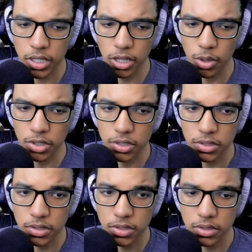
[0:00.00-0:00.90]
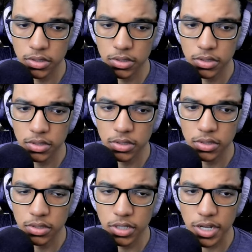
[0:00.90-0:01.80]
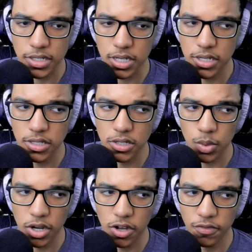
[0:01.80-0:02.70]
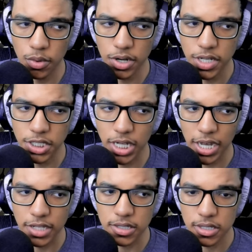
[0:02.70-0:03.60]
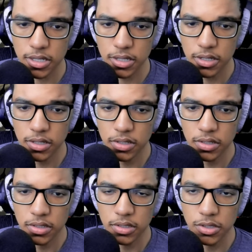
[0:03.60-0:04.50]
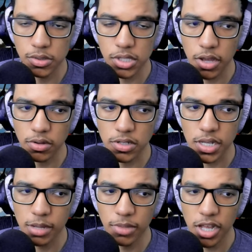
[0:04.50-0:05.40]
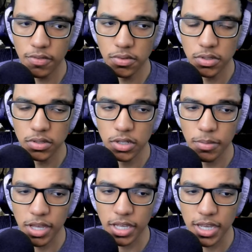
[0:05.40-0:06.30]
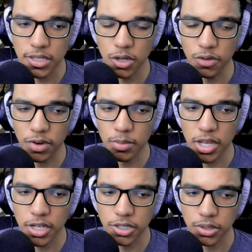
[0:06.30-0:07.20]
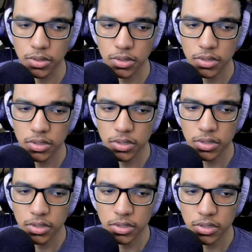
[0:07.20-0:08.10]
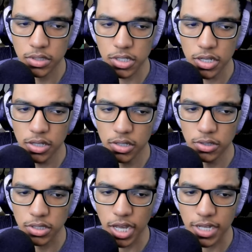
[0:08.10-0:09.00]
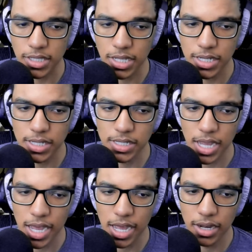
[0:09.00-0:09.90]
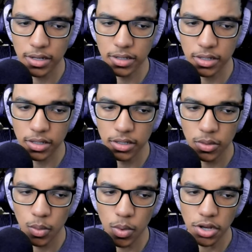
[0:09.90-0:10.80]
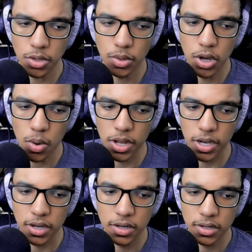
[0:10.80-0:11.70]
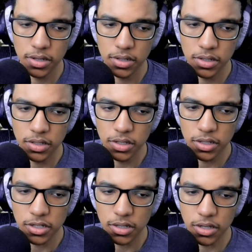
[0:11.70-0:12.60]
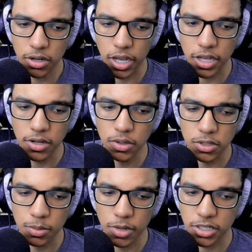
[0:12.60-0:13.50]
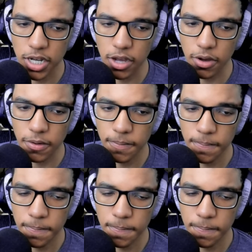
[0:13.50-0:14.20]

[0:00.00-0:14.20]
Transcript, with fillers: Get lower. That's the easiest way to avoid his shots. You stay on the same level and make it easier for him to hit you. See? You just gotta stay to the side. Where are you going? Okay, he doing too much now.